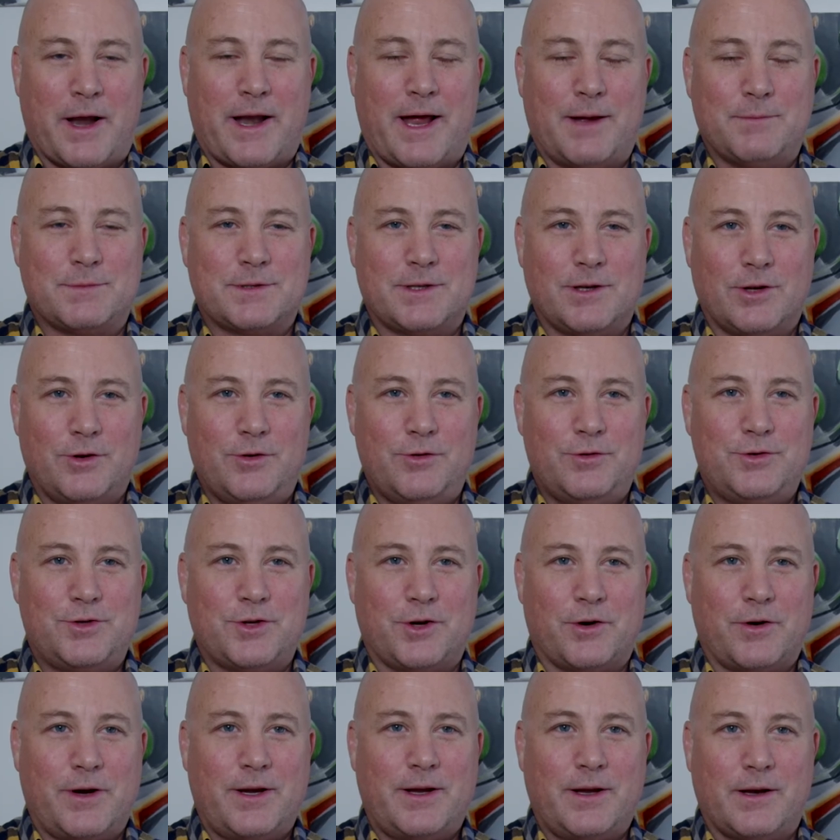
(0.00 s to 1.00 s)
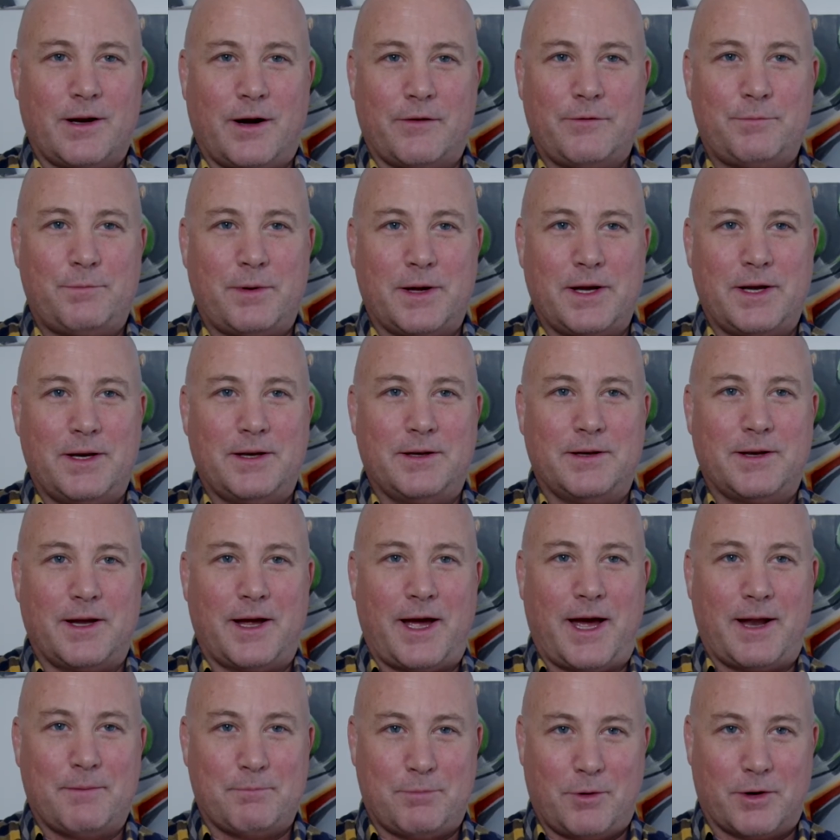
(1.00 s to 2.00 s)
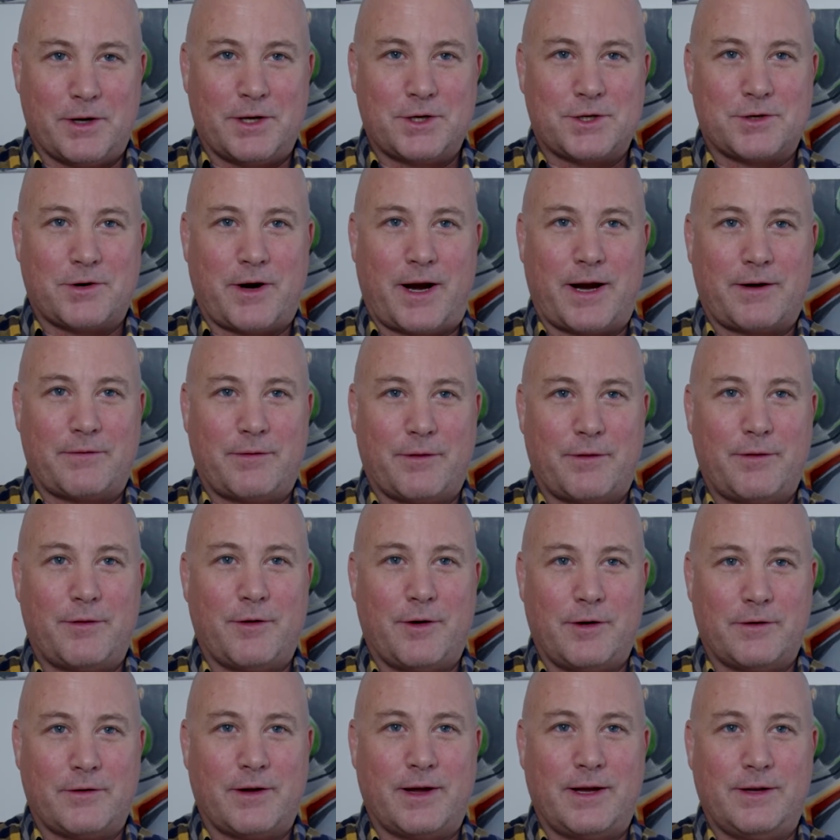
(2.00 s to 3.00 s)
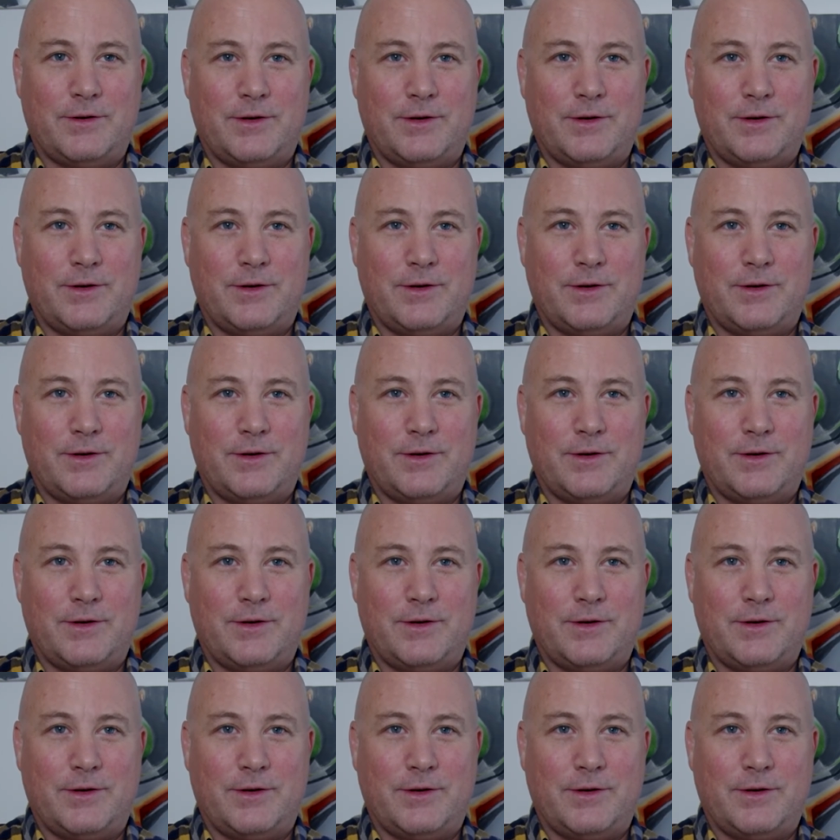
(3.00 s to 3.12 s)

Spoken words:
name's Lou Jury and I've been at Bodytrack for 13